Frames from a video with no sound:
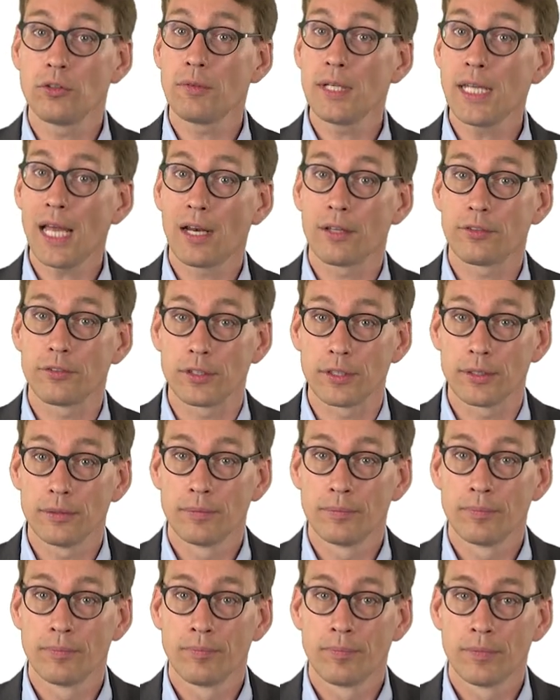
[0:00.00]
a reality?
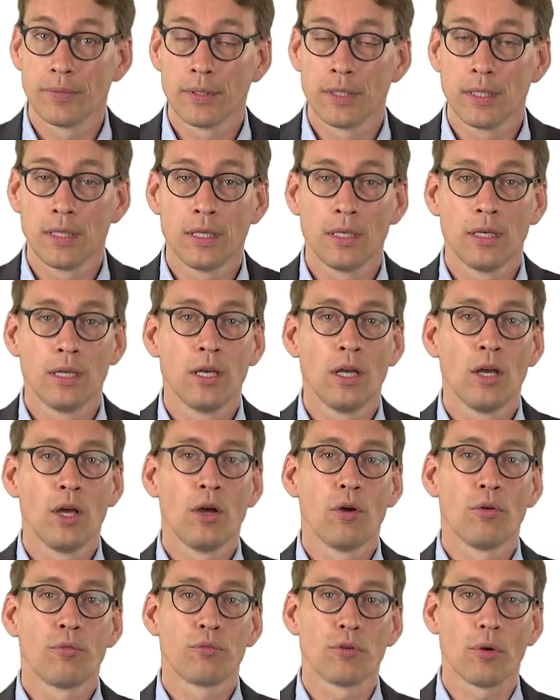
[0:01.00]

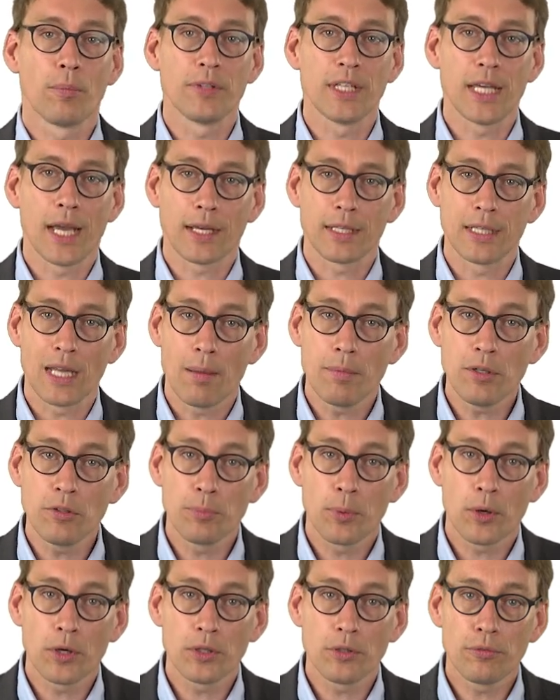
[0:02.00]
From the academic's
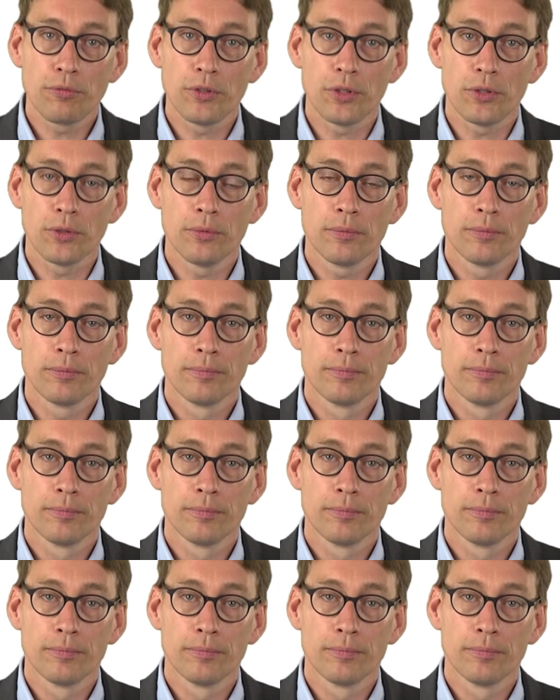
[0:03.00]
point of view,